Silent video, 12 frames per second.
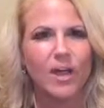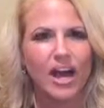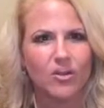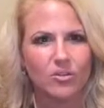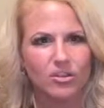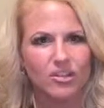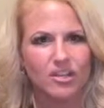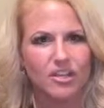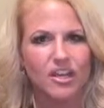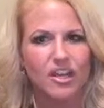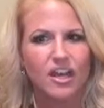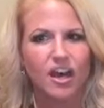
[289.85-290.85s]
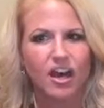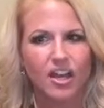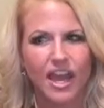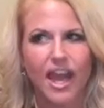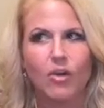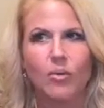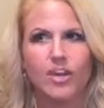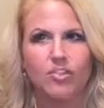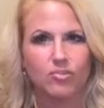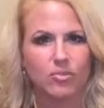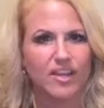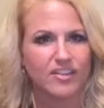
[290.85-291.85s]
outlook on how I
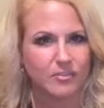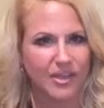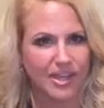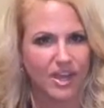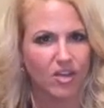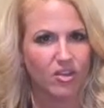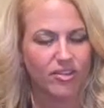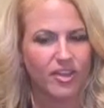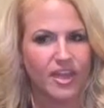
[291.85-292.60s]
address my health